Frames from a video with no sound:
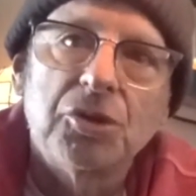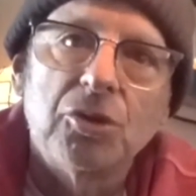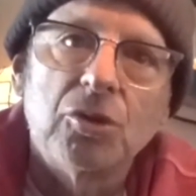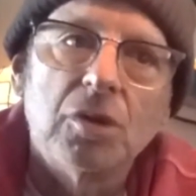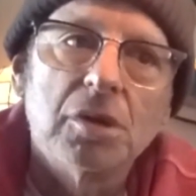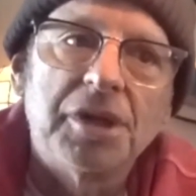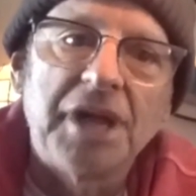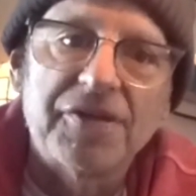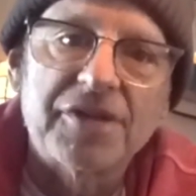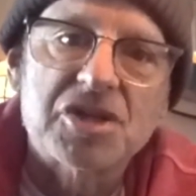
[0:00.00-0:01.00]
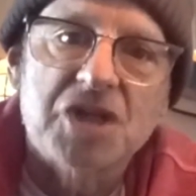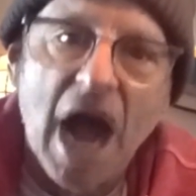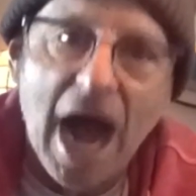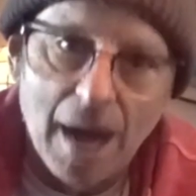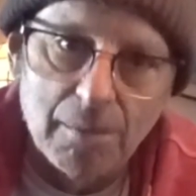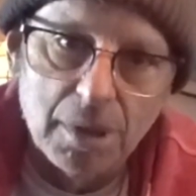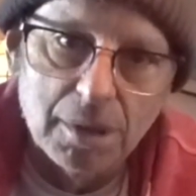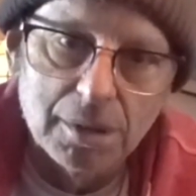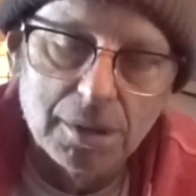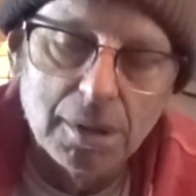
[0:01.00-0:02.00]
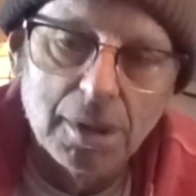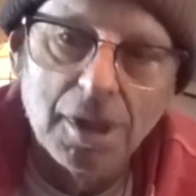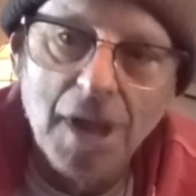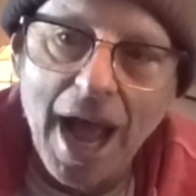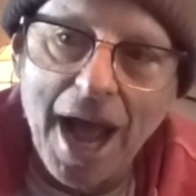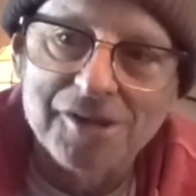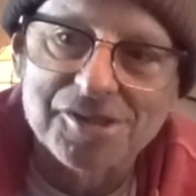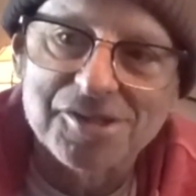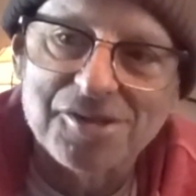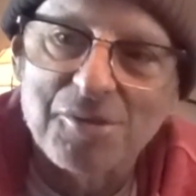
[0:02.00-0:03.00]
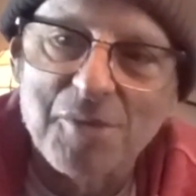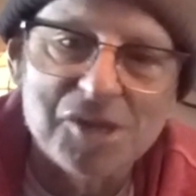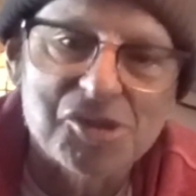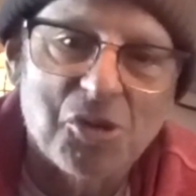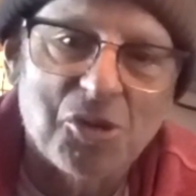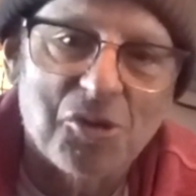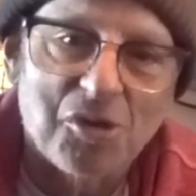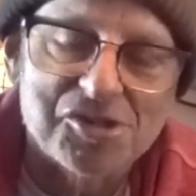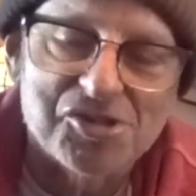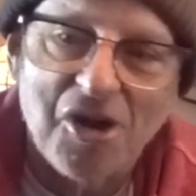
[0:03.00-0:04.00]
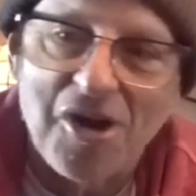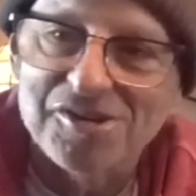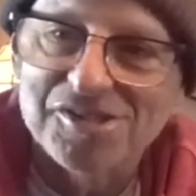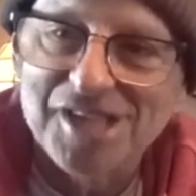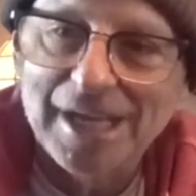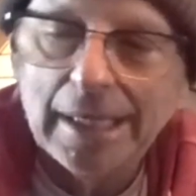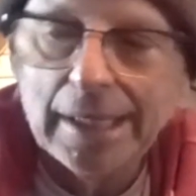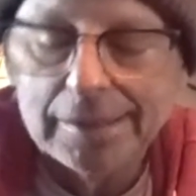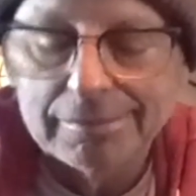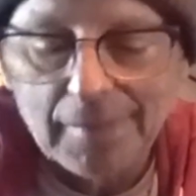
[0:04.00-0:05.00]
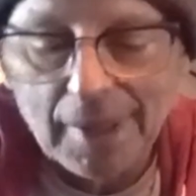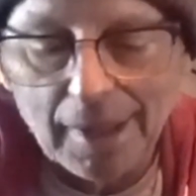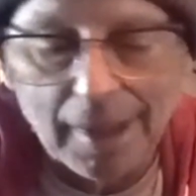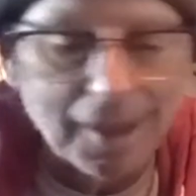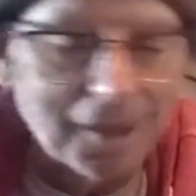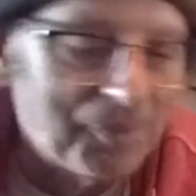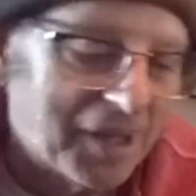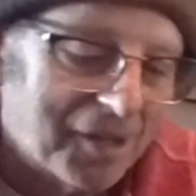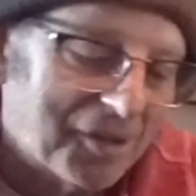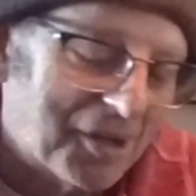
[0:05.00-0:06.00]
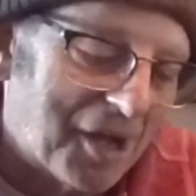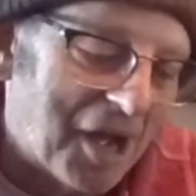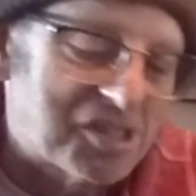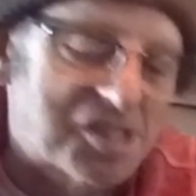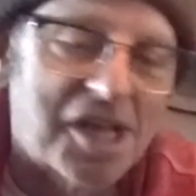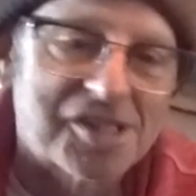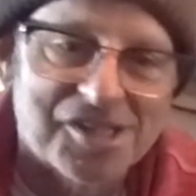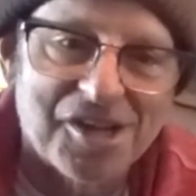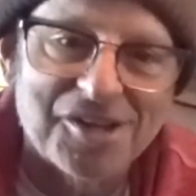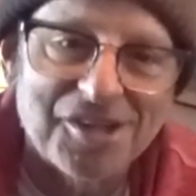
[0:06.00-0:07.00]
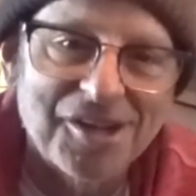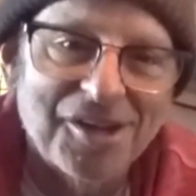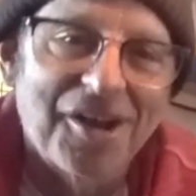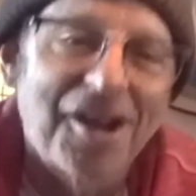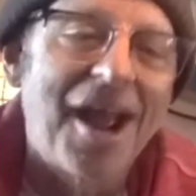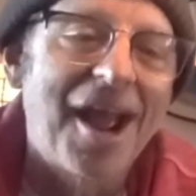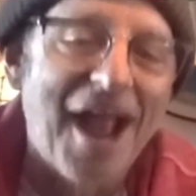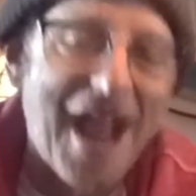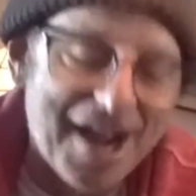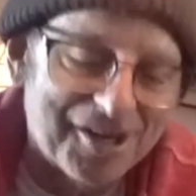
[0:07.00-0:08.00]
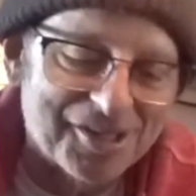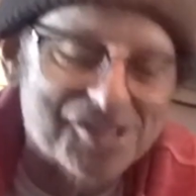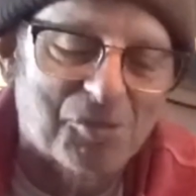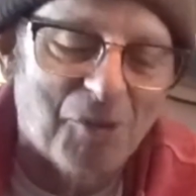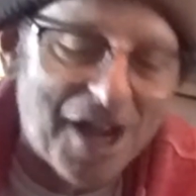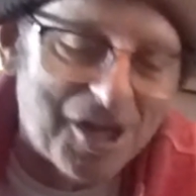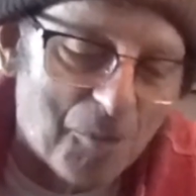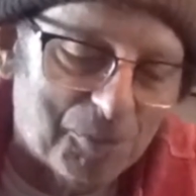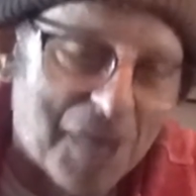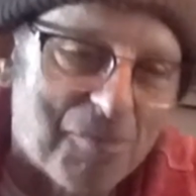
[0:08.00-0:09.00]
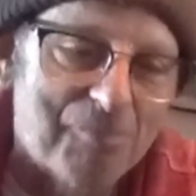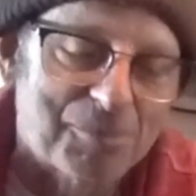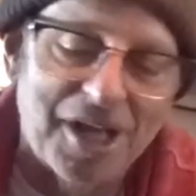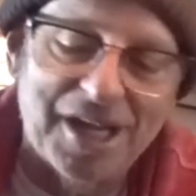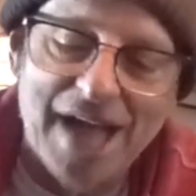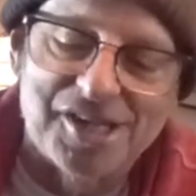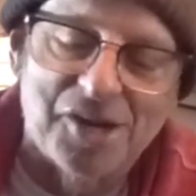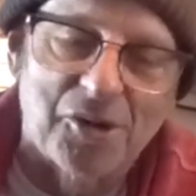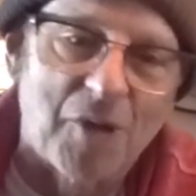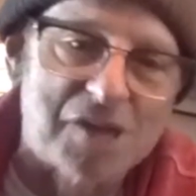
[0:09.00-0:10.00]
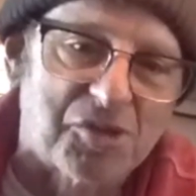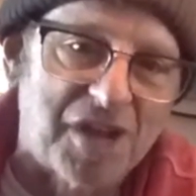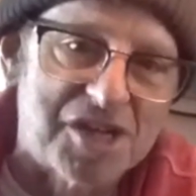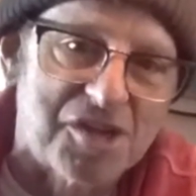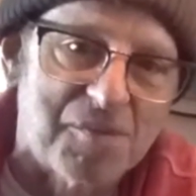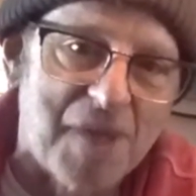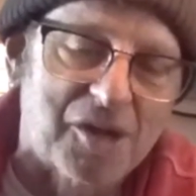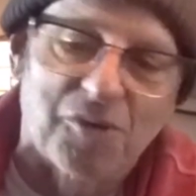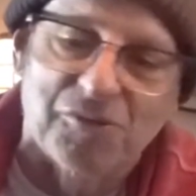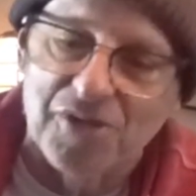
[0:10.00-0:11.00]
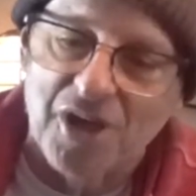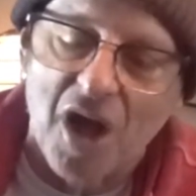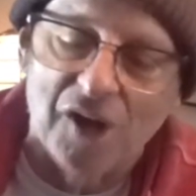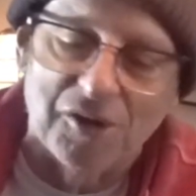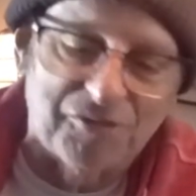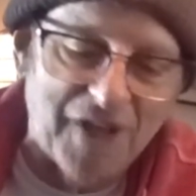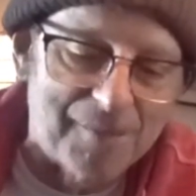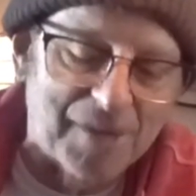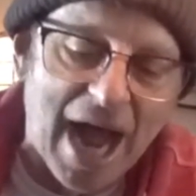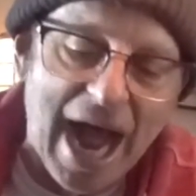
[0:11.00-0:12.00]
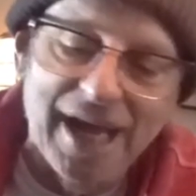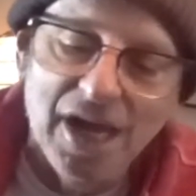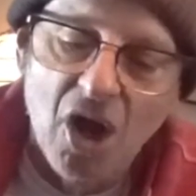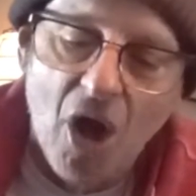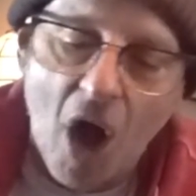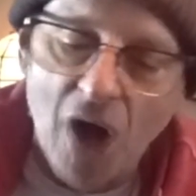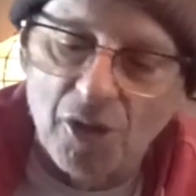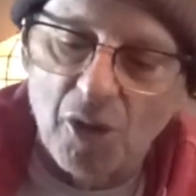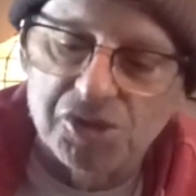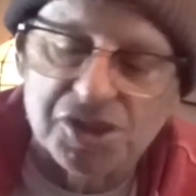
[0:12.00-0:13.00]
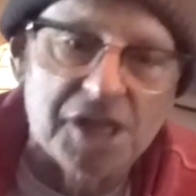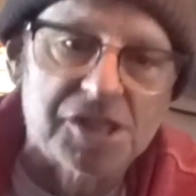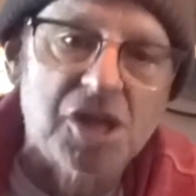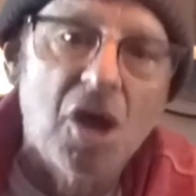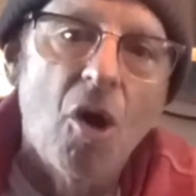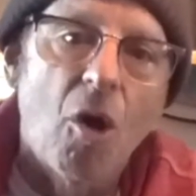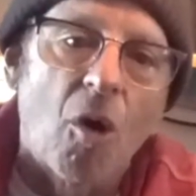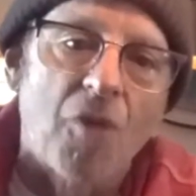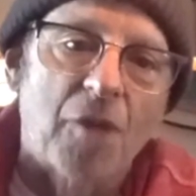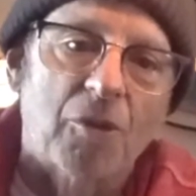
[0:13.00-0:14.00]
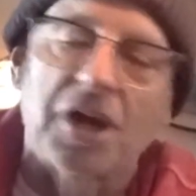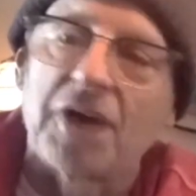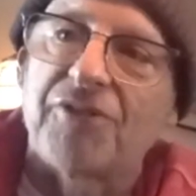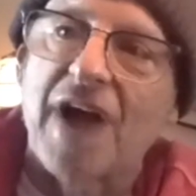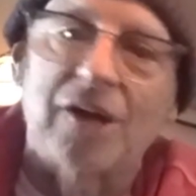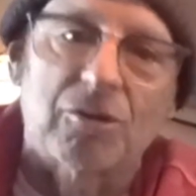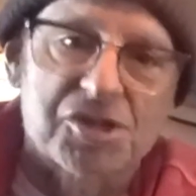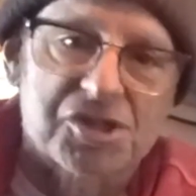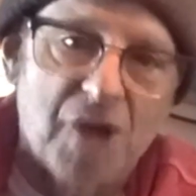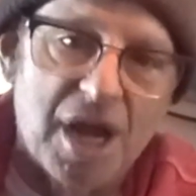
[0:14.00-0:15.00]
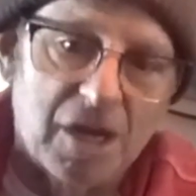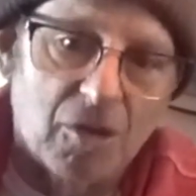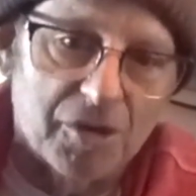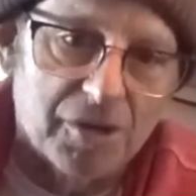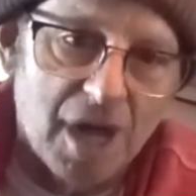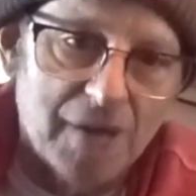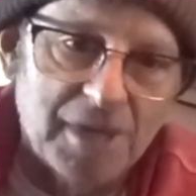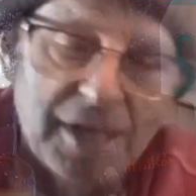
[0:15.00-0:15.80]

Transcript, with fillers: to get the job as the Minnesota North Stars uh, assistant analyst, radio play by play guy, dinner reservation maker for the Hall of Fame guy, all of those things, or they were going to file a restraining order